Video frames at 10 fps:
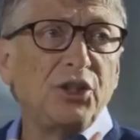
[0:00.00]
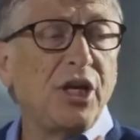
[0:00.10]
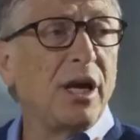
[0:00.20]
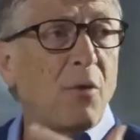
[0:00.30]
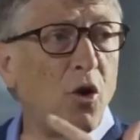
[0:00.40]

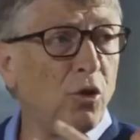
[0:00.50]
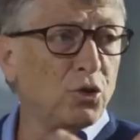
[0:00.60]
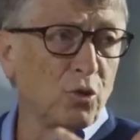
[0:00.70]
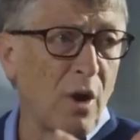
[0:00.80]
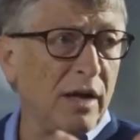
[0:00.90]

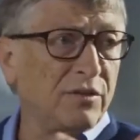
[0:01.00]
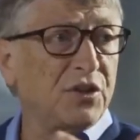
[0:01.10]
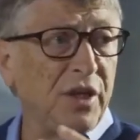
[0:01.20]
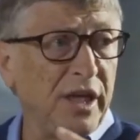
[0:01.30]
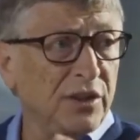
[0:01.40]
GMO-derived
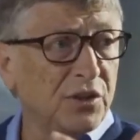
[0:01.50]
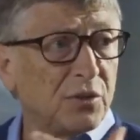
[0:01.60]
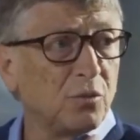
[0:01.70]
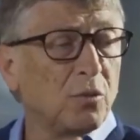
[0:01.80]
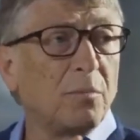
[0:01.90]

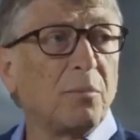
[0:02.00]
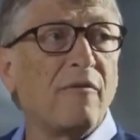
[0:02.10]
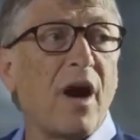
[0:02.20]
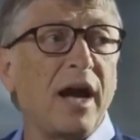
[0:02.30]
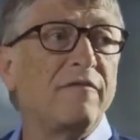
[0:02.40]
seeds will
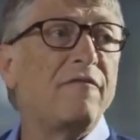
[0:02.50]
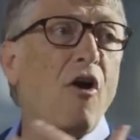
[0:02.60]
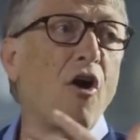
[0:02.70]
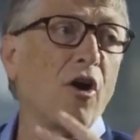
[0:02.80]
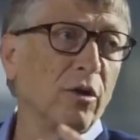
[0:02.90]
provide
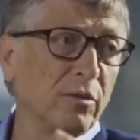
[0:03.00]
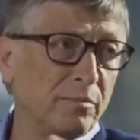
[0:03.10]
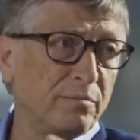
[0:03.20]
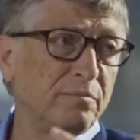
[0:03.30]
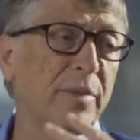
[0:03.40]
far
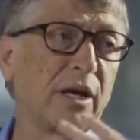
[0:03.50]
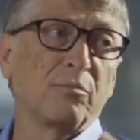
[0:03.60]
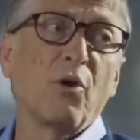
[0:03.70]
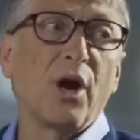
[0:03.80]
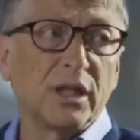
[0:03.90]
better
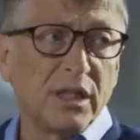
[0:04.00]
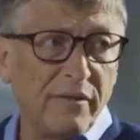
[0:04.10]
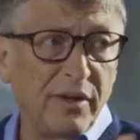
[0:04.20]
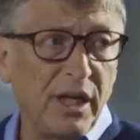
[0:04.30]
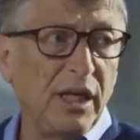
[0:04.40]

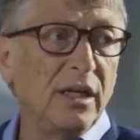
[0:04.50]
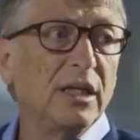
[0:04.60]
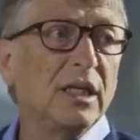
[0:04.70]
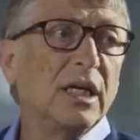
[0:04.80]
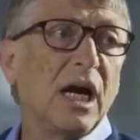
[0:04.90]
productivity,
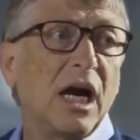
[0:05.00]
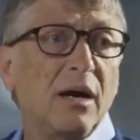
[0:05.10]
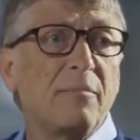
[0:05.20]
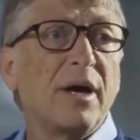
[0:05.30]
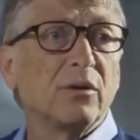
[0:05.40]

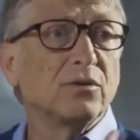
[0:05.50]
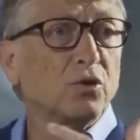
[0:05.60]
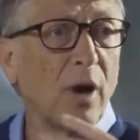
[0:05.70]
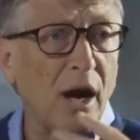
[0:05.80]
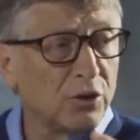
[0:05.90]
better
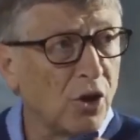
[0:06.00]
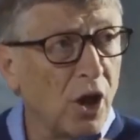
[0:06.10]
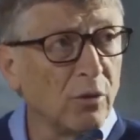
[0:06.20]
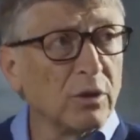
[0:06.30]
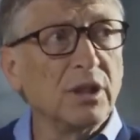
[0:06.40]
drought
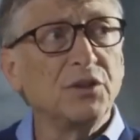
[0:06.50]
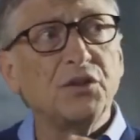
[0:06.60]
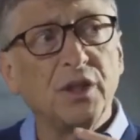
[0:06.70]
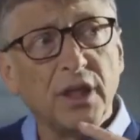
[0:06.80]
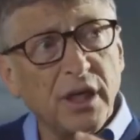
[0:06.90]

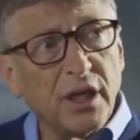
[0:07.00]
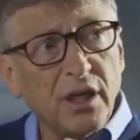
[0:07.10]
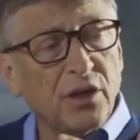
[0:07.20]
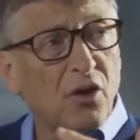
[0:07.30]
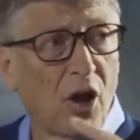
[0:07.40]
tolerance,
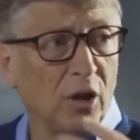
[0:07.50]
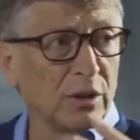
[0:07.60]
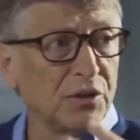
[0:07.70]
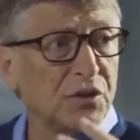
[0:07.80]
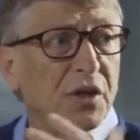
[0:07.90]
salinity
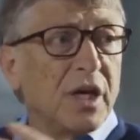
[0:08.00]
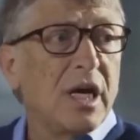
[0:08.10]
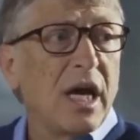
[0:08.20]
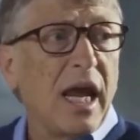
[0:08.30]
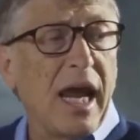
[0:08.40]
tolerance.
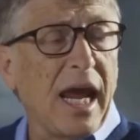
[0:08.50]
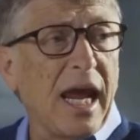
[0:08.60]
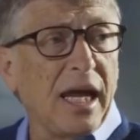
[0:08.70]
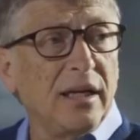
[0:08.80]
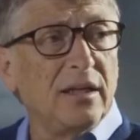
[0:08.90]

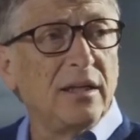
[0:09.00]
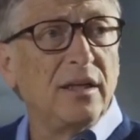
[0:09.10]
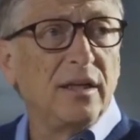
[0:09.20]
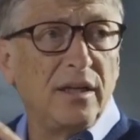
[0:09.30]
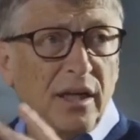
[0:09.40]
And
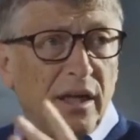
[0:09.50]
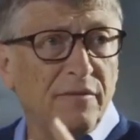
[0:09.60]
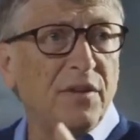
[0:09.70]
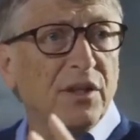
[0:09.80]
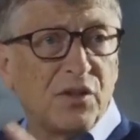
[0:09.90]

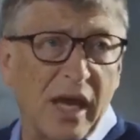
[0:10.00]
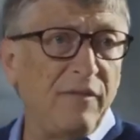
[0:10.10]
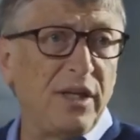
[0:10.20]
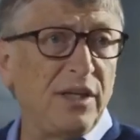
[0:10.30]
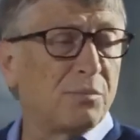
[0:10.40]
if the
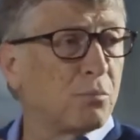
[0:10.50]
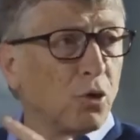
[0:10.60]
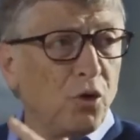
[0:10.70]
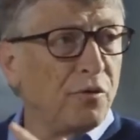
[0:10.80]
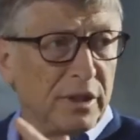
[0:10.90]
safety is
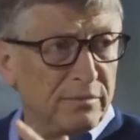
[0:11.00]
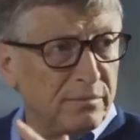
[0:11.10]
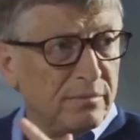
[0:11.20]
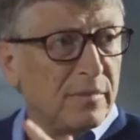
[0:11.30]
proven,